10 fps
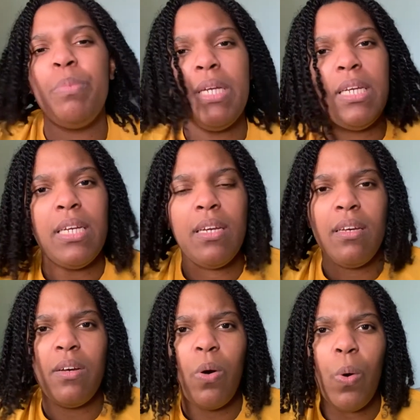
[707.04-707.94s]
be
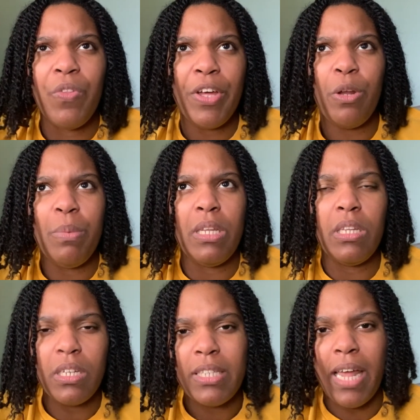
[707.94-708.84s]

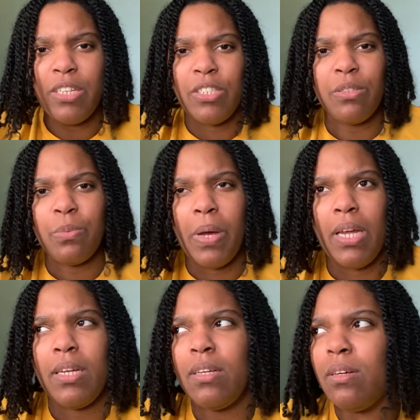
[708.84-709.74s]
looked at a certain
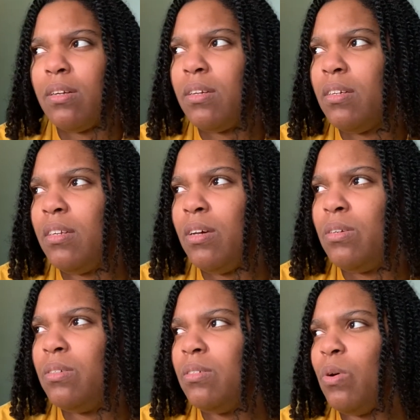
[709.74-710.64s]
way, you know?